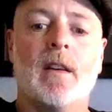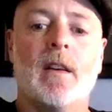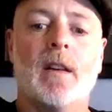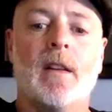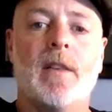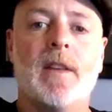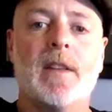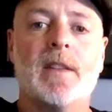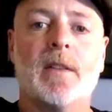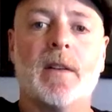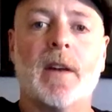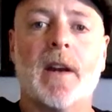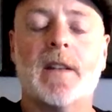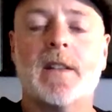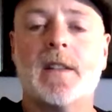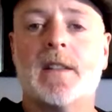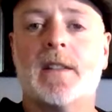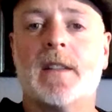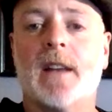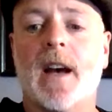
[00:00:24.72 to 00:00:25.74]
This song
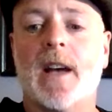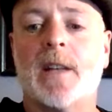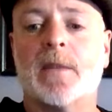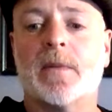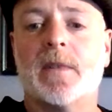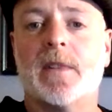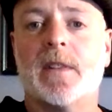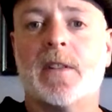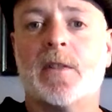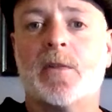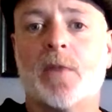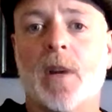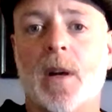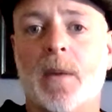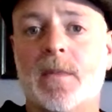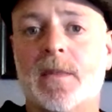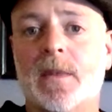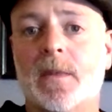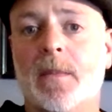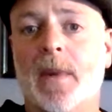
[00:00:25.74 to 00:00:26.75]
actually starts with just
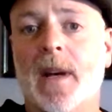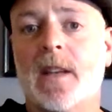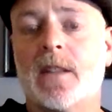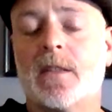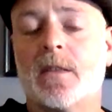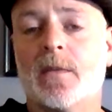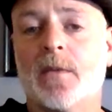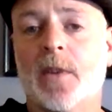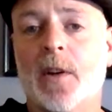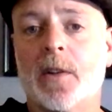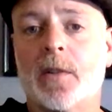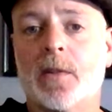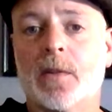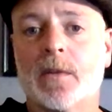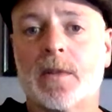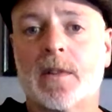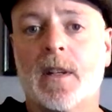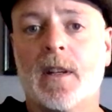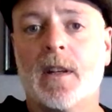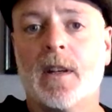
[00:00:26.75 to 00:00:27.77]
drums and bass and
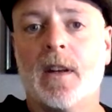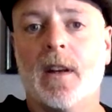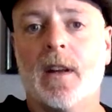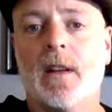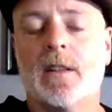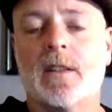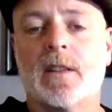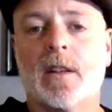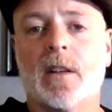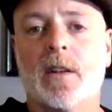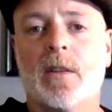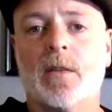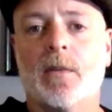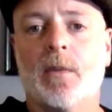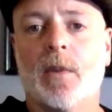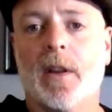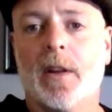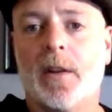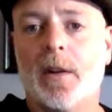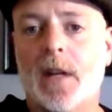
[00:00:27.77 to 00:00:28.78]
vocals, and so
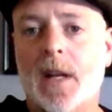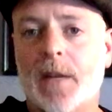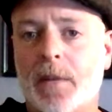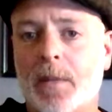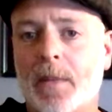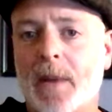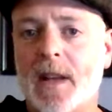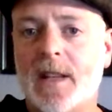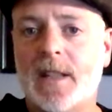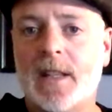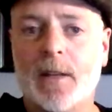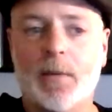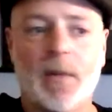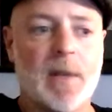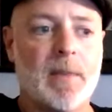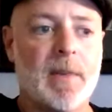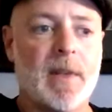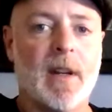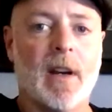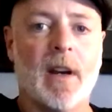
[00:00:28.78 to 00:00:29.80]
while I don't have a bass here
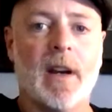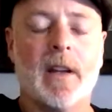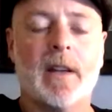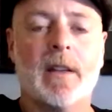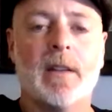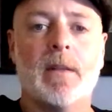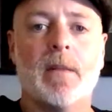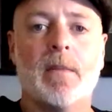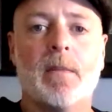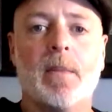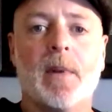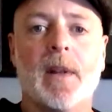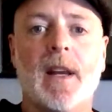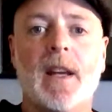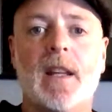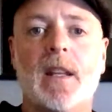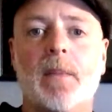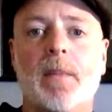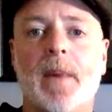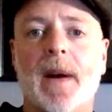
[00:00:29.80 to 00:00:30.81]
with me, I can
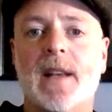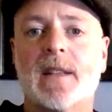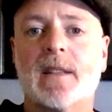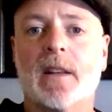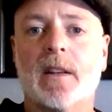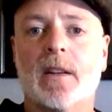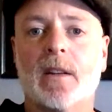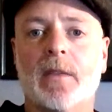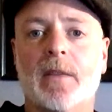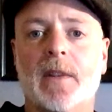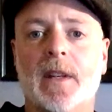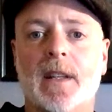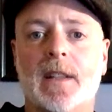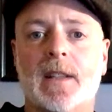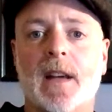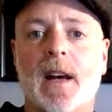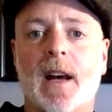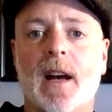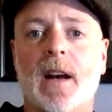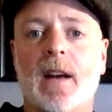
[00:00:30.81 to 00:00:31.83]
play the bass line on the
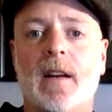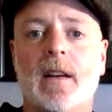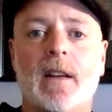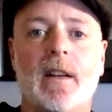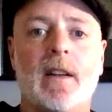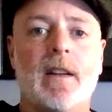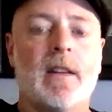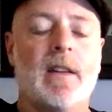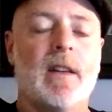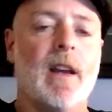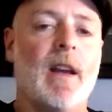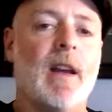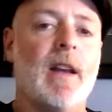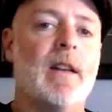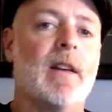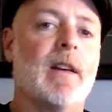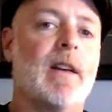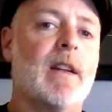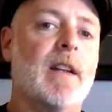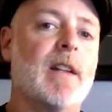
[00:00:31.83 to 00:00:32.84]
guitar
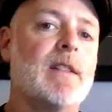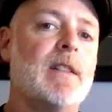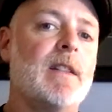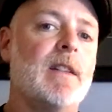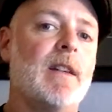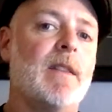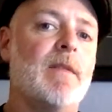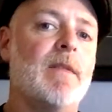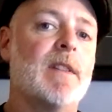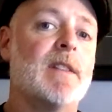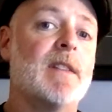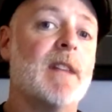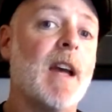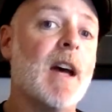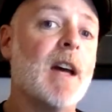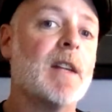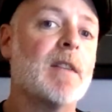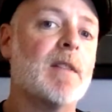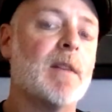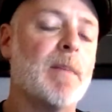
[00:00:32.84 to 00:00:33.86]
and I can actually give the
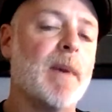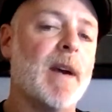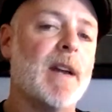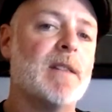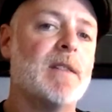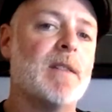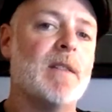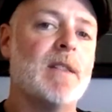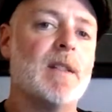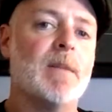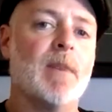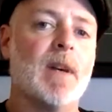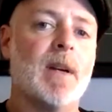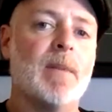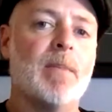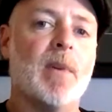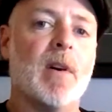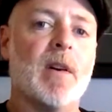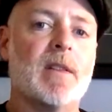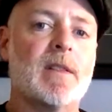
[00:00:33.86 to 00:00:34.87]
sound of the bass using my
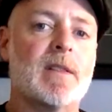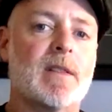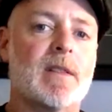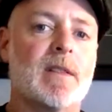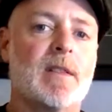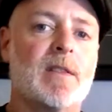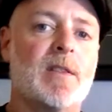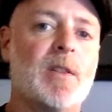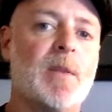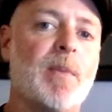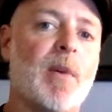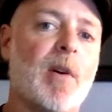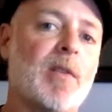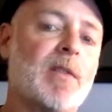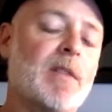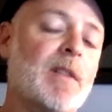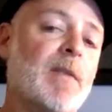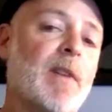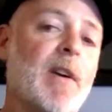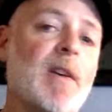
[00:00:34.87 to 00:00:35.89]
Boss Super
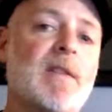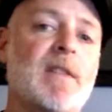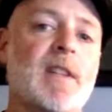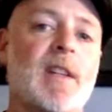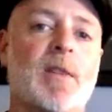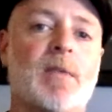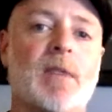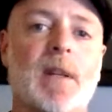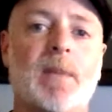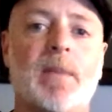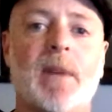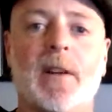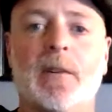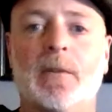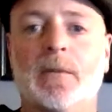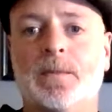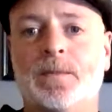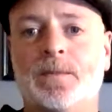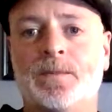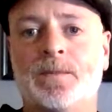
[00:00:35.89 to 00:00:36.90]
Octave OC3 pedal.